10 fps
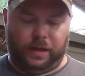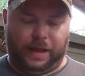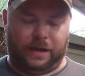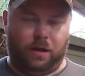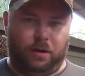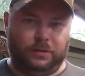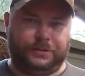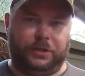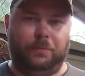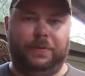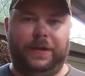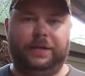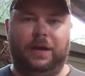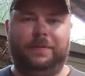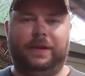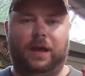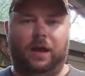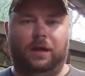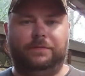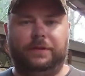And also pick up an
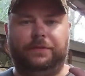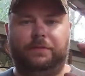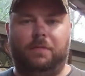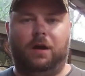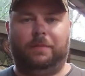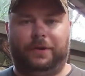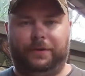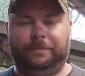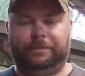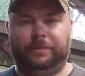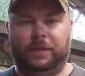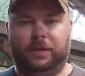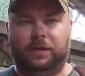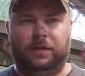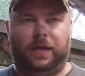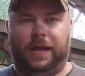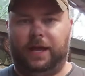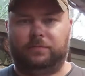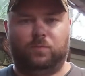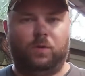oven thermometer
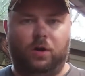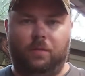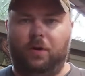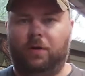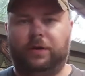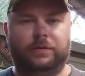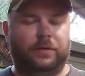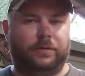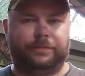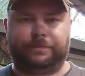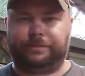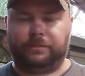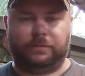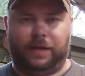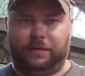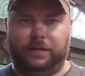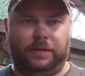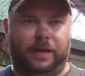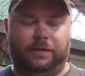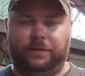at Walmart, or
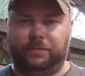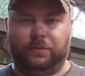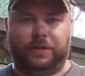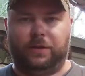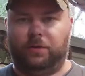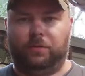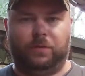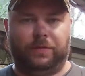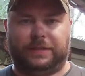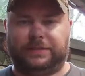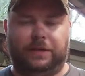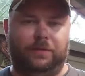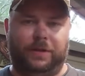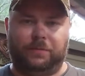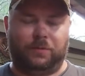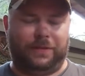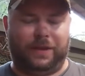I don't even really know where they sell them anymore.